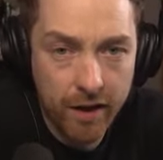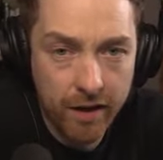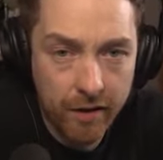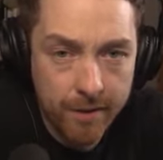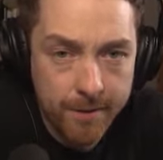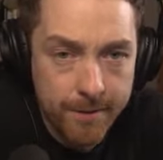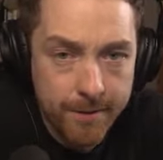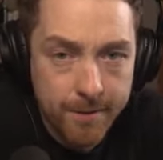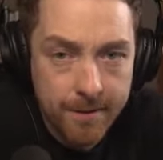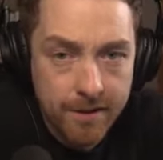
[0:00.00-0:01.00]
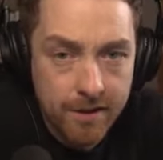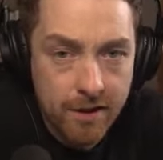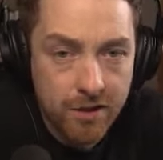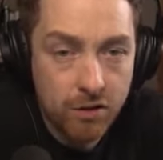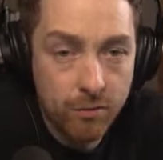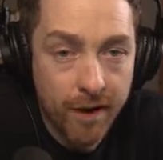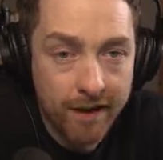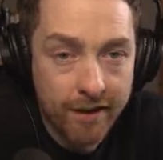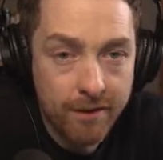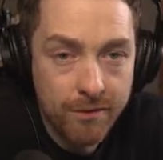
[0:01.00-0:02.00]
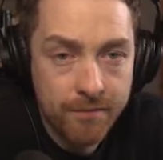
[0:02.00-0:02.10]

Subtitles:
right? So let's just go back here.